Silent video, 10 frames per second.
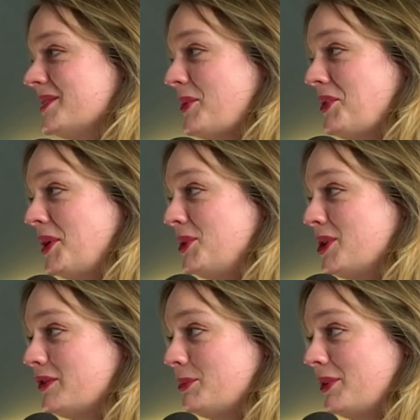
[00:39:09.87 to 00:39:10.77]
something
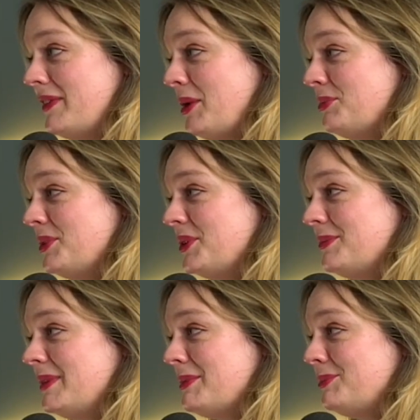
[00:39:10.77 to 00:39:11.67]
beautiful and profound,
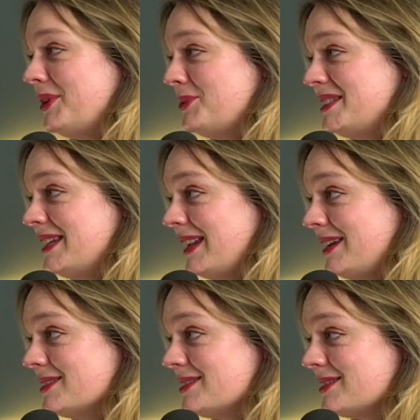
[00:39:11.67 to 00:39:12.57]
but me and my brother were
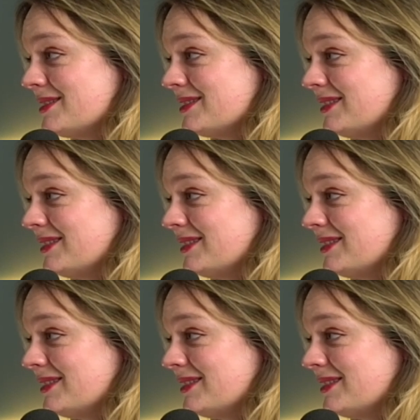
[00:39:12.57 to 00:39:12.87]
teenagers.